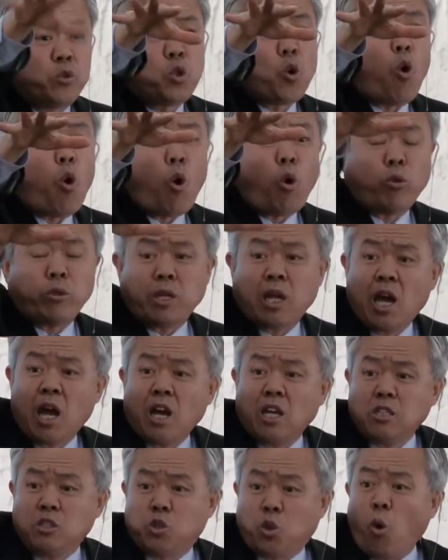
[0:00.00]

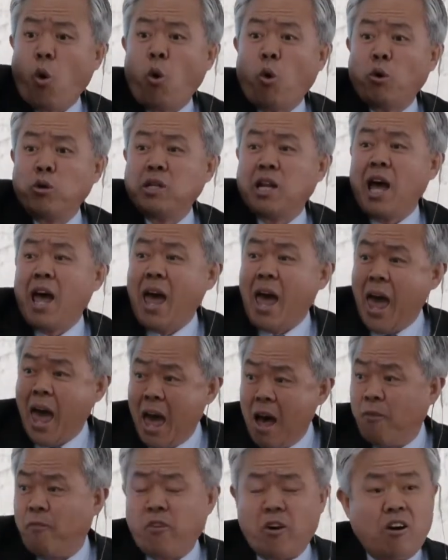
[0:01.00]
Don't, don't
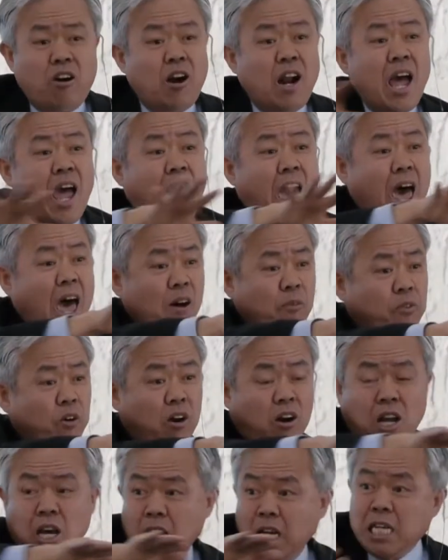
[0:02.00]
ever,
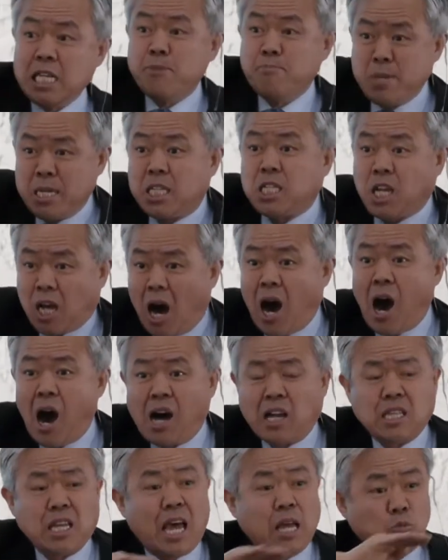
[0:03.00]
ever limit
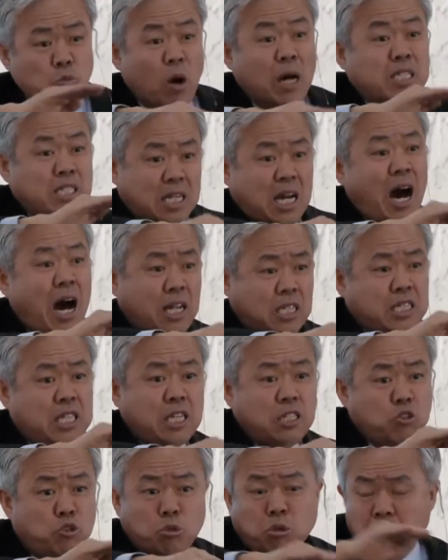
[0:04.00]
God and what God
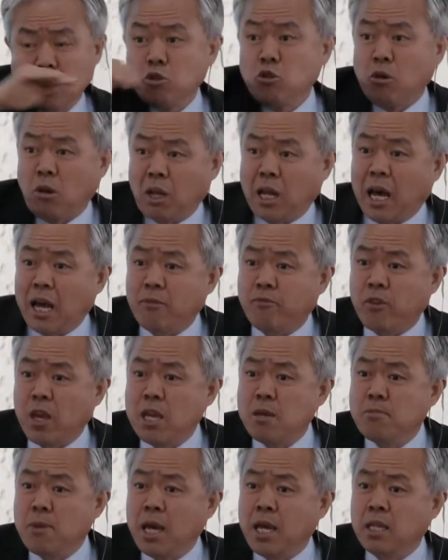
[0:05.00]
can do in your life.
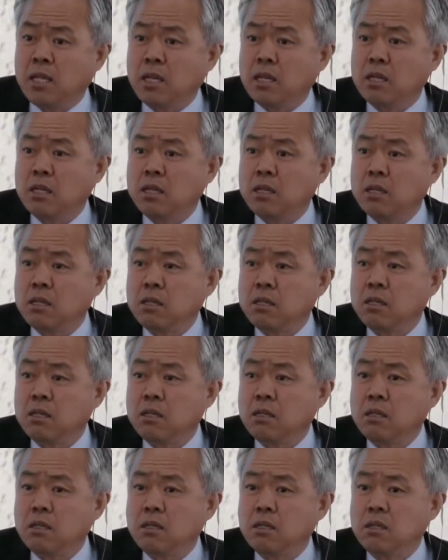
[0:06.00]
Amen?
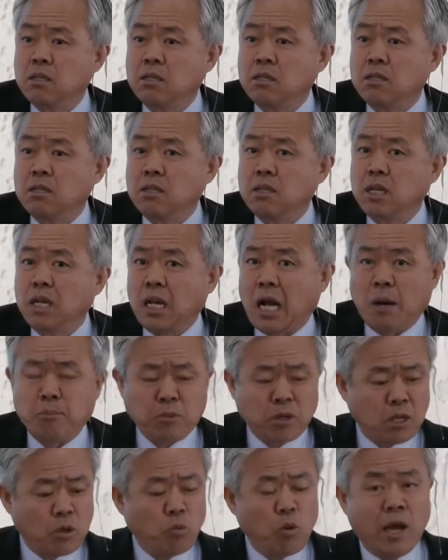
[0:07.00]
Amen. And
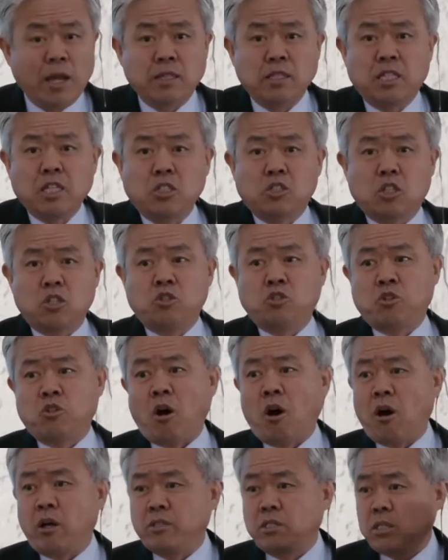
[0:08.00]
I'm going to end this, this
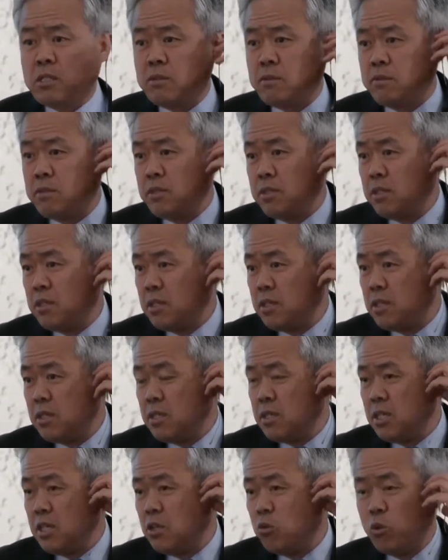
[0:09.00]
thought.
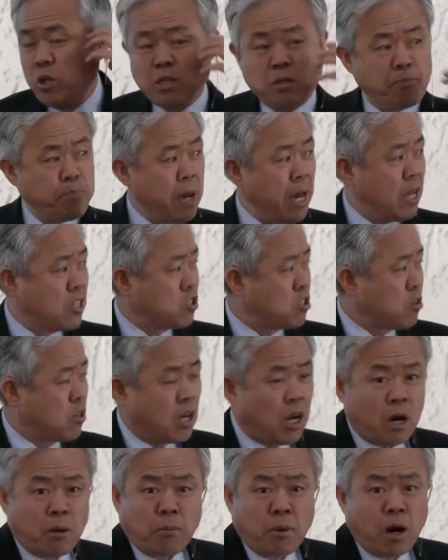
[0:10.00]
When the pastor
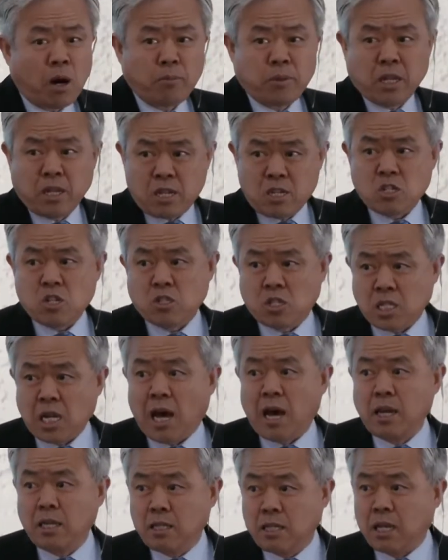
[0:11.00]
come up, it is a
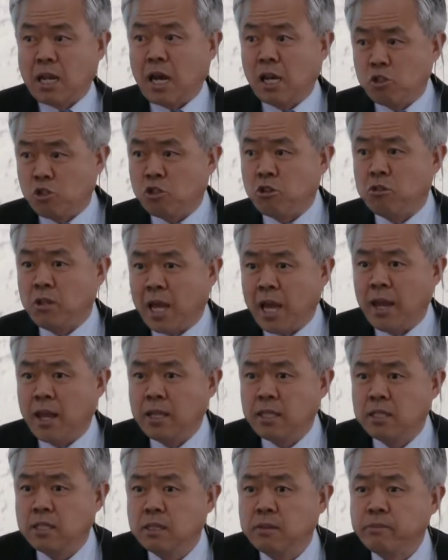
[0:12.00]
sign that I should
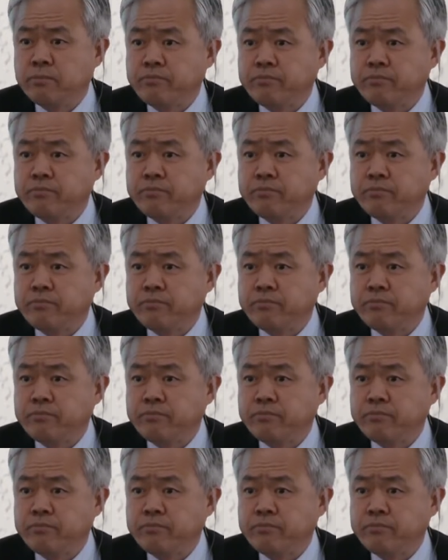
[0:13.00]
end.